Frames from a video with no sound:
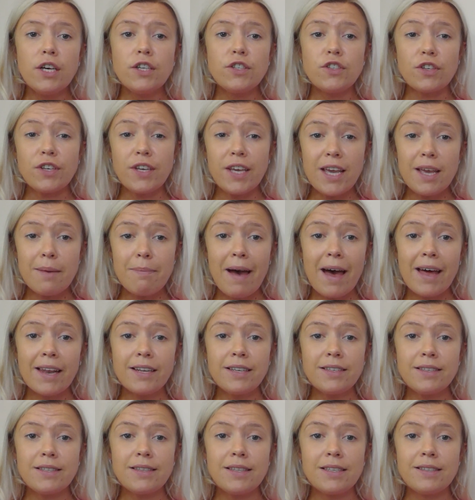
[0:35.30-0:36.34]
So keep
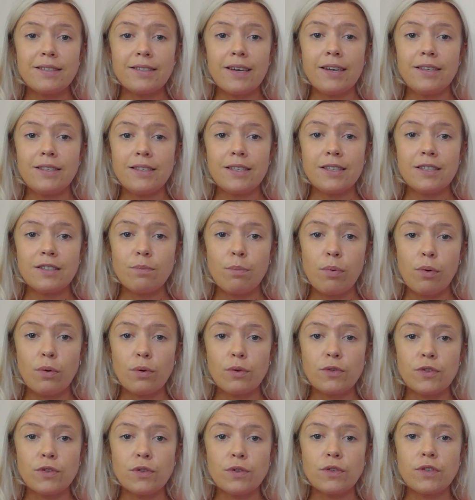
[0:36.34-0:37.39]
adding to these ideas
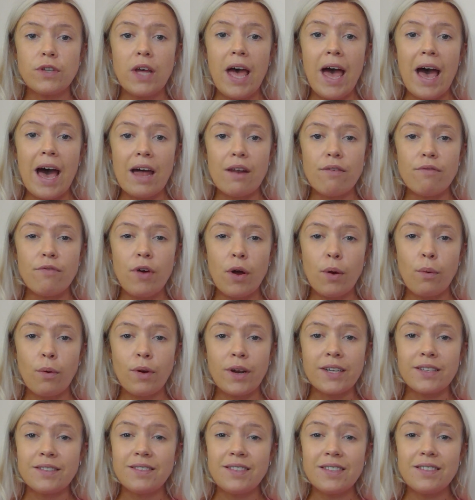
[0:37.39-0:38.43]
portals and vote
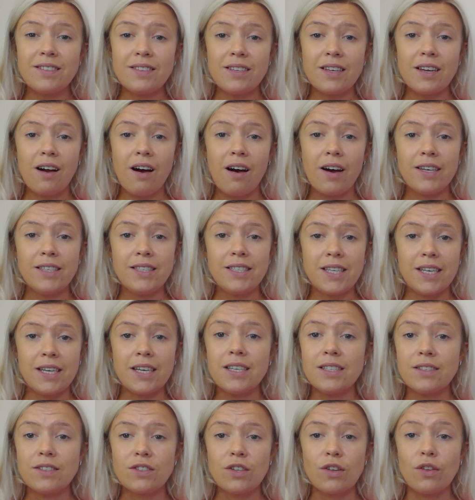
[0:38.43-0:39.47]
on existing
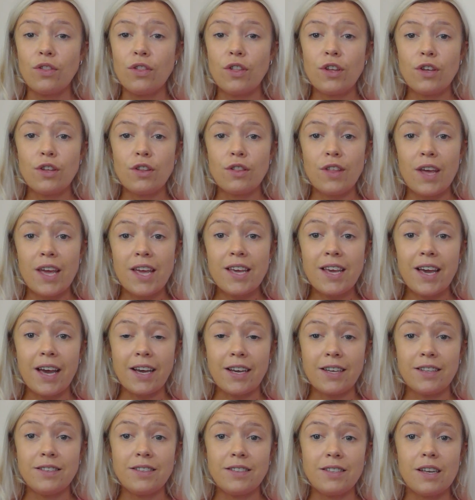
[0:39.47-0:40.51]
ideas so that they
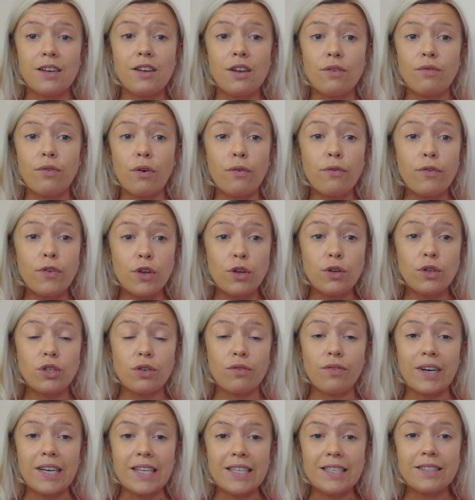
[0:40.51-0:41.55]
get considered for
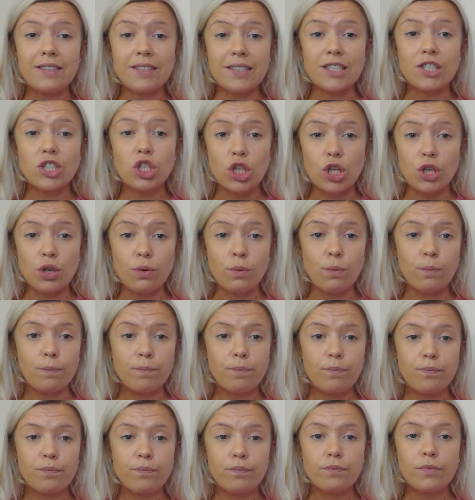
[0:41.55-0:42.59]
future releases too.
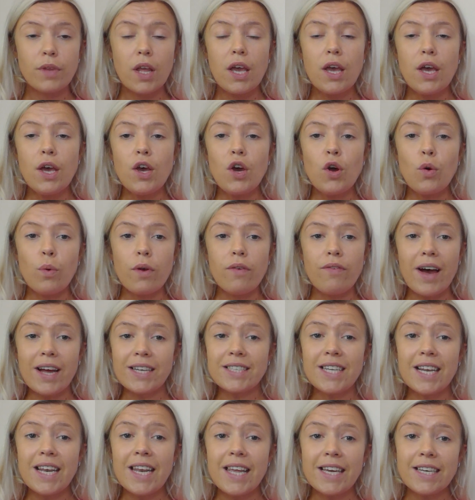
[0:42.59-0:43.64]
We've
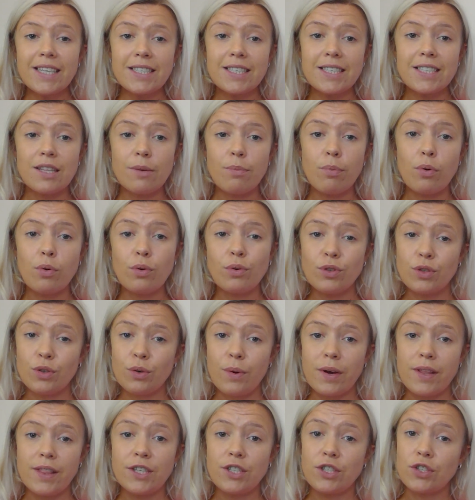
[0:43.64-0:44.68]
added a link to the
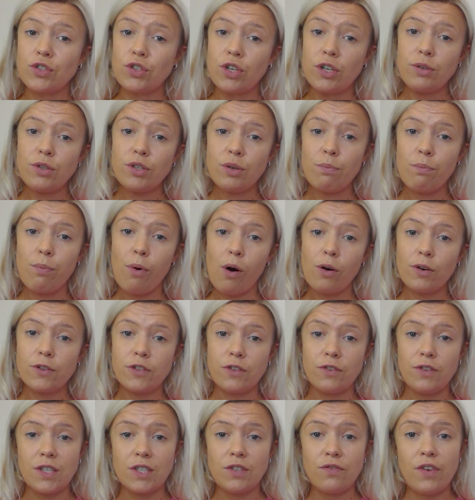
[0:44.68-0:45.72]
portal in the description
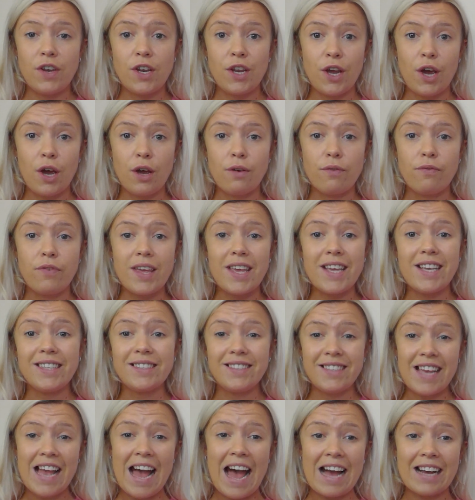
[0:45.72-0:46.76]
box of this video for
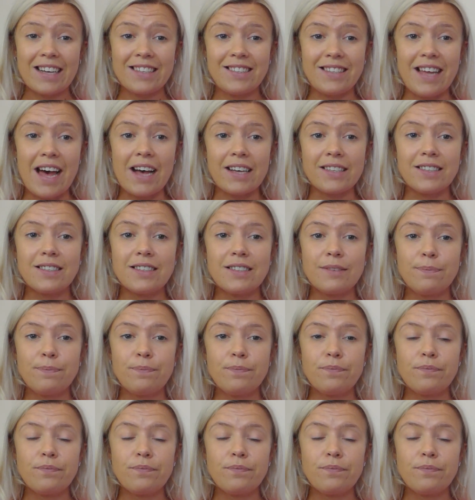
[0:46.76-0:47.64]
easy access.